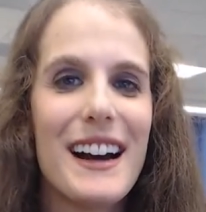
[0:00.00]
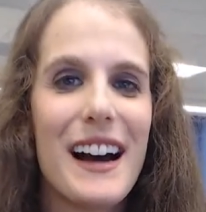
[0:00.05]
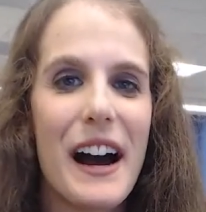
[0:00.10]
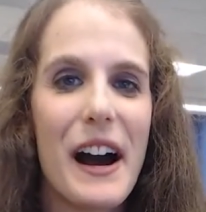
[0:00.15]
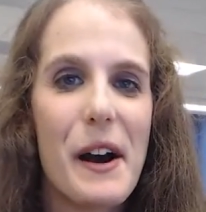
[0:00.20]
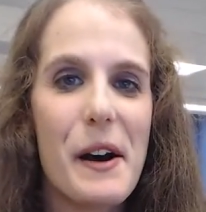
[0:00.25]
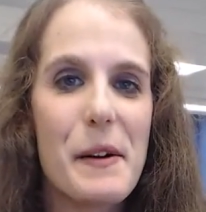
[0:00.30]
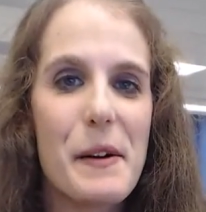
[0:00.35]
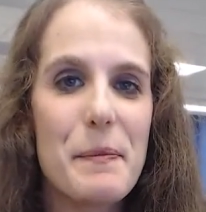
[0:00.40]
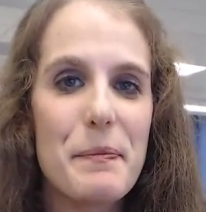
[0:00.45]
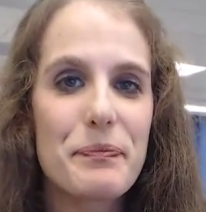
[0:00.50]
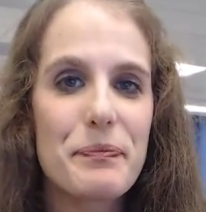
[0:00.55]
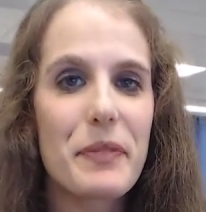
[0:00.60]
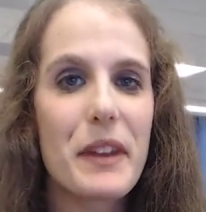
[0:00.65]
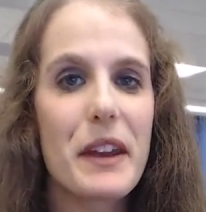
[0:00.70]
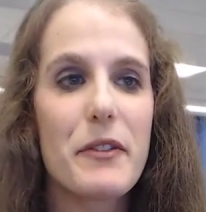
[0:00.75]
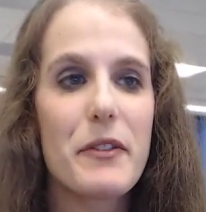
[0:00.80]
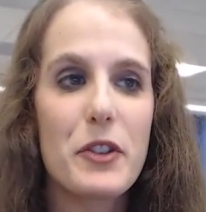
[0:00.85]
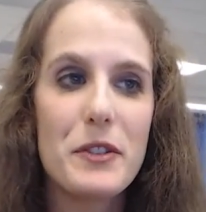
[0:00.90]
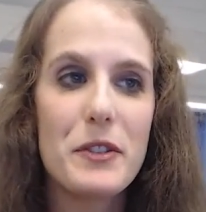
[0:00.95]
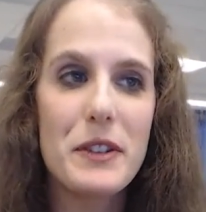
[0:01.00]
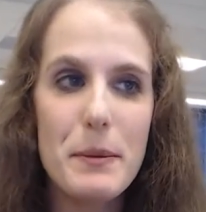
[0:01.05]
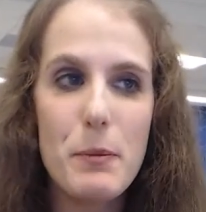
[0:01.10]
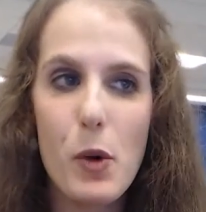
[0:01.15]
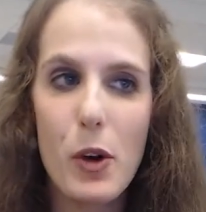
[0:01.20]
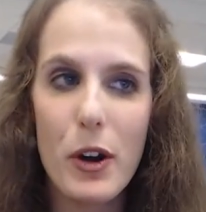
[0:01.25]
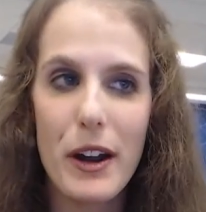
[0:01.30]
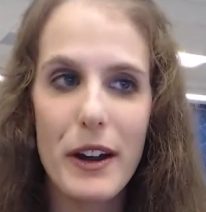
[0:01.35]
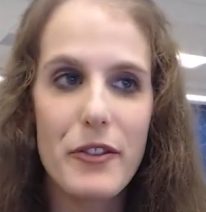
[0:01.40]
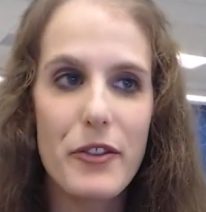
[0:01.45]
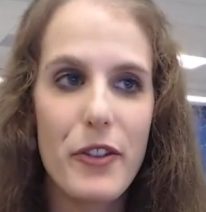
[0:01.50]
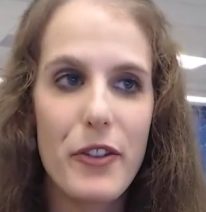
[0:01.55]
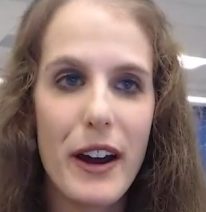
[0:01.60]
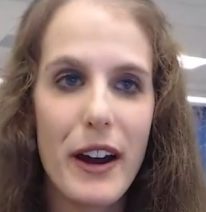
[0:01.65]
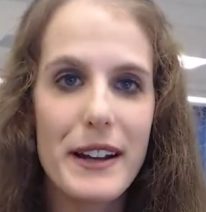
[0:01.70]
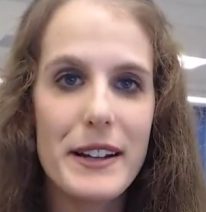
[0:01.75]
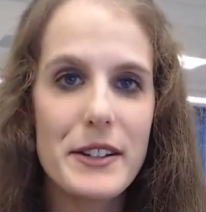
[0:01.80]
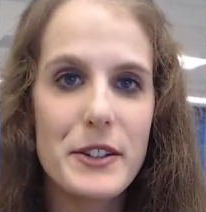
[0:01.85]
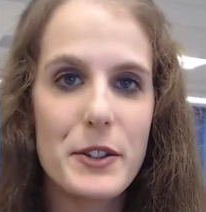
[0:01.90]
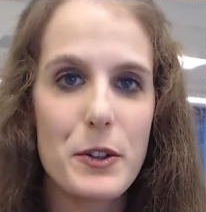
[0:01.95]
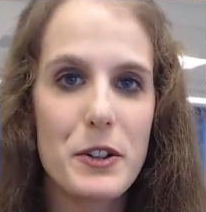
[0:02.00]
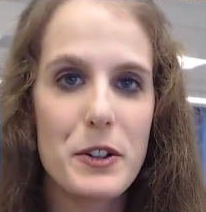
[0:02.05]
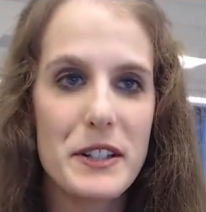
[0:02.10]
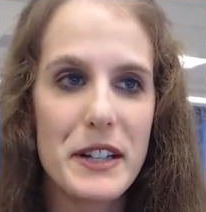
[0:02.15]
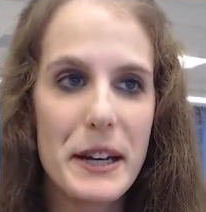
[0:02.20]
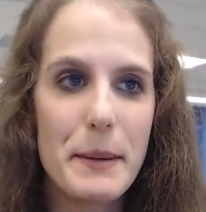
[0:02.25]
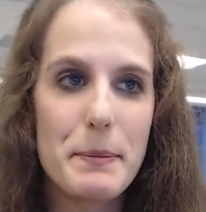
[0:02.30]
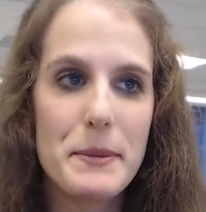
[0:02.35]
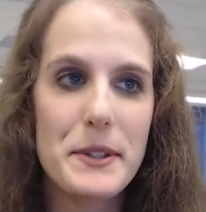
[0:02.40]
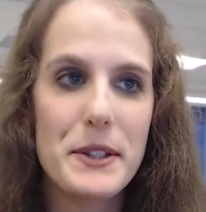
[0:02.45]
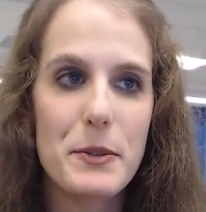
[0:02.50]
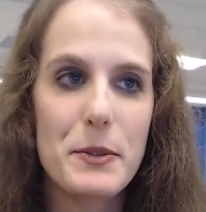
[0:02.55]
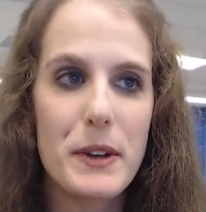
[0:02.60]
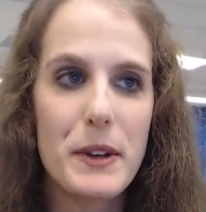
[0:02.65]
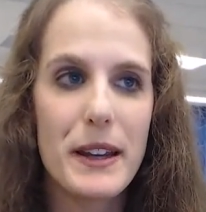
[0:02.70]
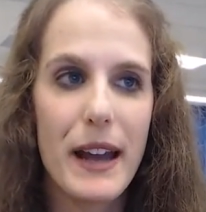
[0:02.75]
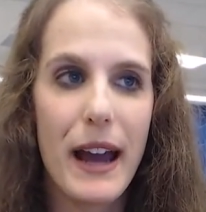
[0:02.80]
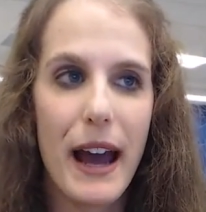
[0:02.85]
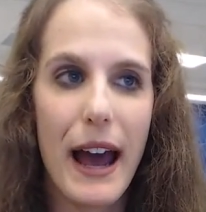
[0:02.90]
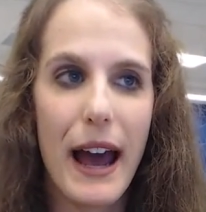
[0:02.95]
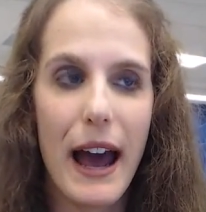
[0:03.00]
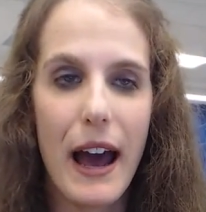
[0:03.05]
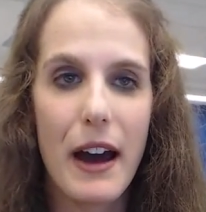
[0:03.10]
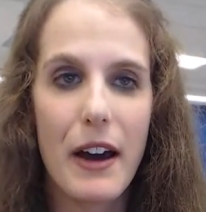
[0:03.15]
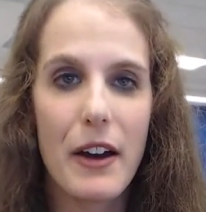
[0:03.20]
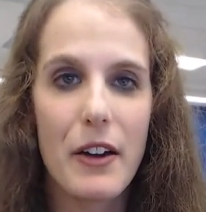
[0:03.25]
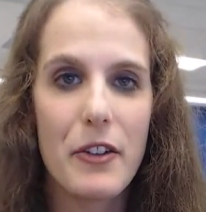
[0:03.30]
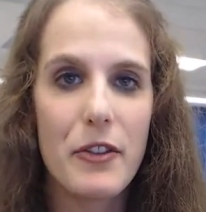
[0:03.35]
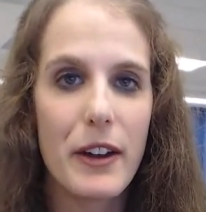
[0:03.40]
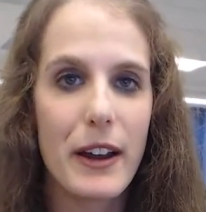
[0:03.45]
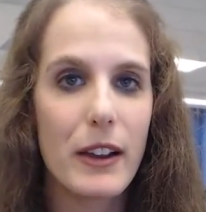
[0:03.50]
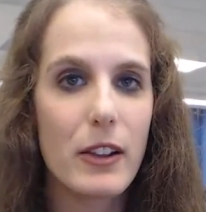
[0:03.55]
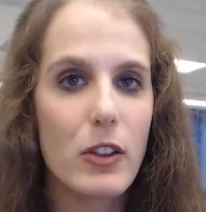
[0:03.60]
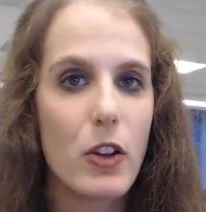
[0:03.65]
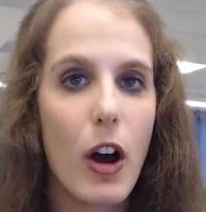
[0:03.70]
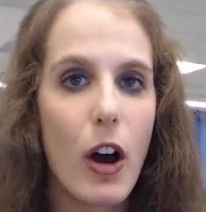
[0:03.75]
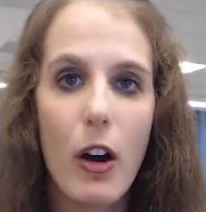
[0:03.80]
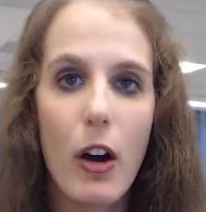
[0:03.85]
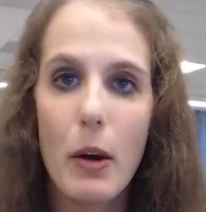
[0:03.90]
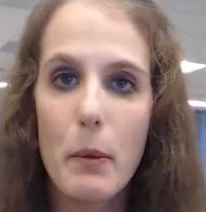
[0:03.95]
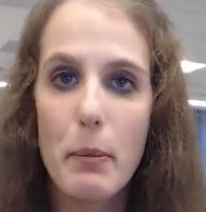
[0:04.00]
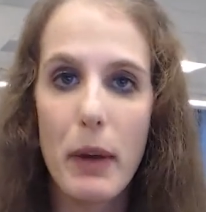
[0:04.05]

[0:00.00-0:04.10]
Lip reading: If you need more advice or tips, we have a lot on